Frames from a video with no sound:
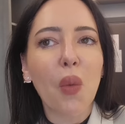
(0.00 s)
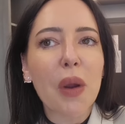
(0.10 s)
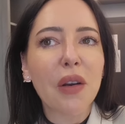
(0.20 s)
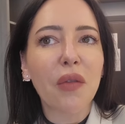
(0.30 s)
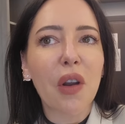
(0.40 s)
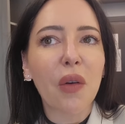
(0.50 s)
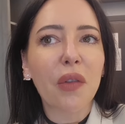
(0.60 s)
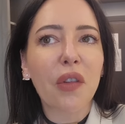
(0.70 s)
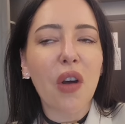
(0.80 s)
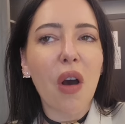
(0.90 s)
we'd have
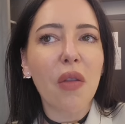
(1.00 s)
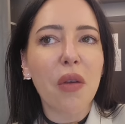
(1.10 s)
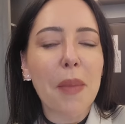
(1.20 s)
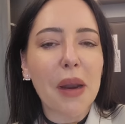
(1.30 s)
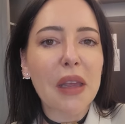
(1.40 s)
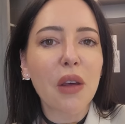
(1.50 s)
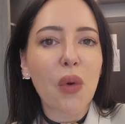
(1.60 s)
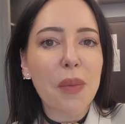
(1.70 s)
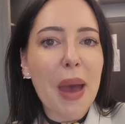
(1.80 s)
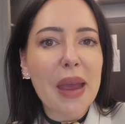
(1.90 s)
lost the money that
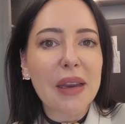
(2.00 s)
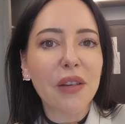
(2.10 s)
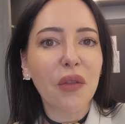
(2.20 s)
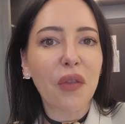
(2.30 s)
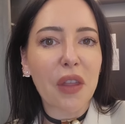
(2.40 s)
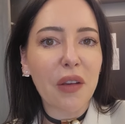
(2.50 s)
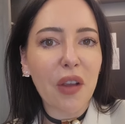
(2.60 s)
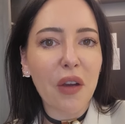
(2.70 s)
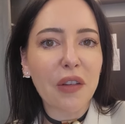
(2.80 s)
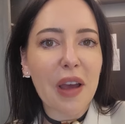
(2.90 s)
we paid for this
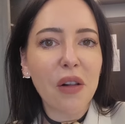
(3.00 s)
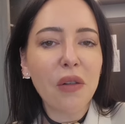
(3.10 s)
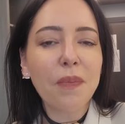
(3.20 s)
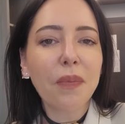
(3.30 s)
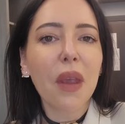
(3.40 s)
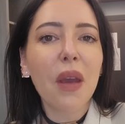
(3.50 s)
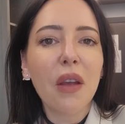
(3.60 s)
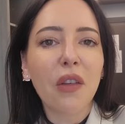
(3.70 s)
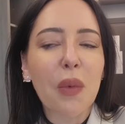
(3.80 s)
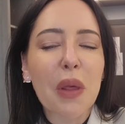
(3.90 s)
hotel.
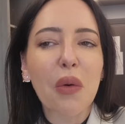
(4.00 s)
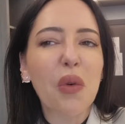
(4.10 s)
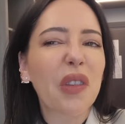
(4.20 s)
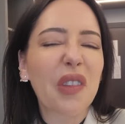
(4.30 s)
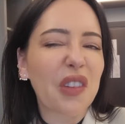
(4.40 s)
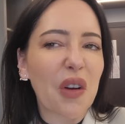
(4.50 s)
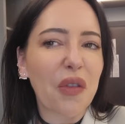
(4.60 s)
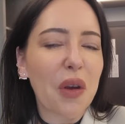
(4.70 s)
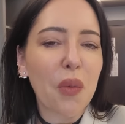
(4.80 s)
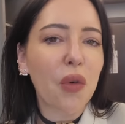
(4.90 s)
So we thought,
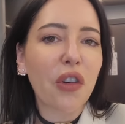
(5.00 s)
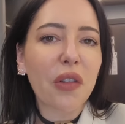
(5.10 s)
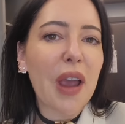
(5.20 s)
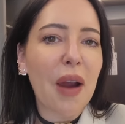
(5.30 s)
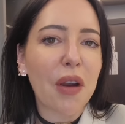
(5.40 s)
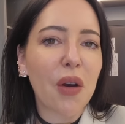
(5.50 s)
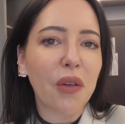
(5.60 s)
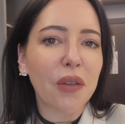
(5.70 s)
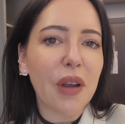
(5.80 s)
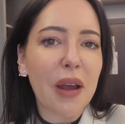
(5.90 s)
stuff it, we'll just carry
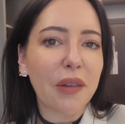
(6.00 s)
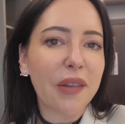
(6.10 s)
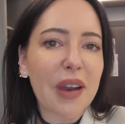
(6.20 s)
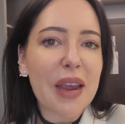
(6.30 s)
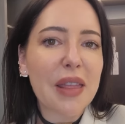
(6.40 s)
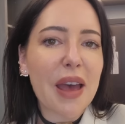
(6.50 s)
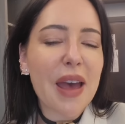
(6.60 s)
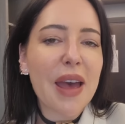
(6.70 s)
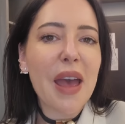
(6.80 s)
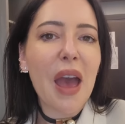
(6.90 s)
on and stay
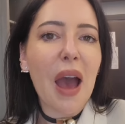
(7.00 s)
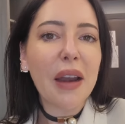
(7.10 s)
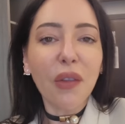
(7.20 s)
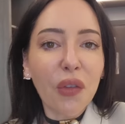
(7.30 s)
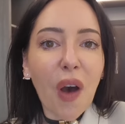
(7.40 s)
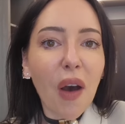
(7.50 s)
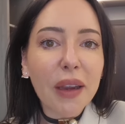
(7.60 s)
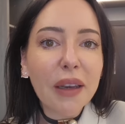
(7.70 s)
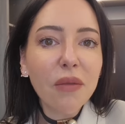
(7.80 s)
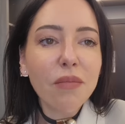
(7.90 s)
there. And it's
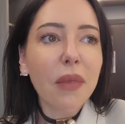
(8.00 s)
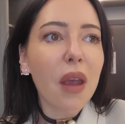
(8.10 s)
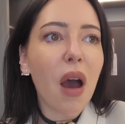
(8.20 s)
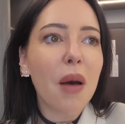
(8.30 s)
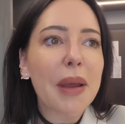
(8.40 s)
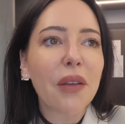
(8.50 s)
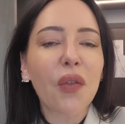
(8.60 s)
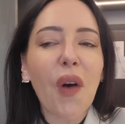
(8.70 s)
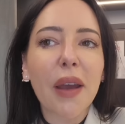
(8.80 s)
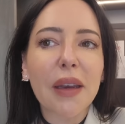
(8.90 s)
fine. It's
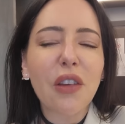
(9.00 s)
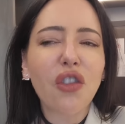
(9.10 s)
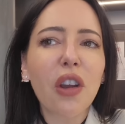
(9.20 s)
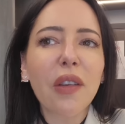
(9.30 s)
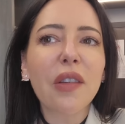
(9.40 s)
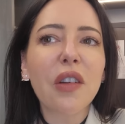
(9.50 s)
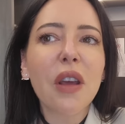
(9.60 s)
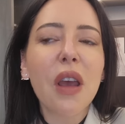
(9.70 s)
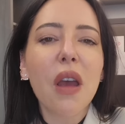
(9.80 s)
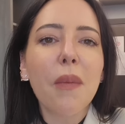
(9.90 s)
fine. It's just,
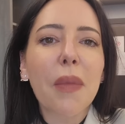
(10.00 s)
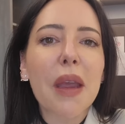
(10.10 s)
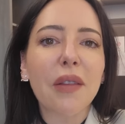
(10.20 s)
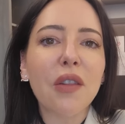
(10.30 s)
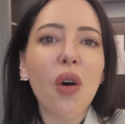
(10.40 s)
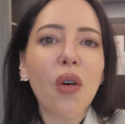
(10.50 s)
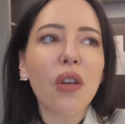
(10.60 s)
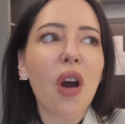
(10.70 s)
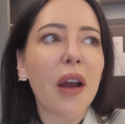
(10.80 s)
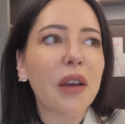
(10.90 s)
it's not
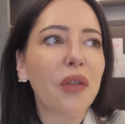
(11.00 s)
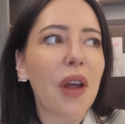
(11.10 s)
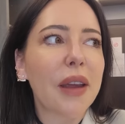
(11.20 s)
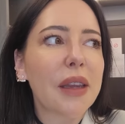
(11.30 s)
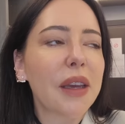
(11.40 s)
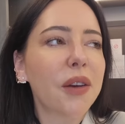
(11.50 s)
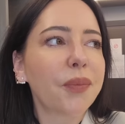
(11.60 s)
kind of like,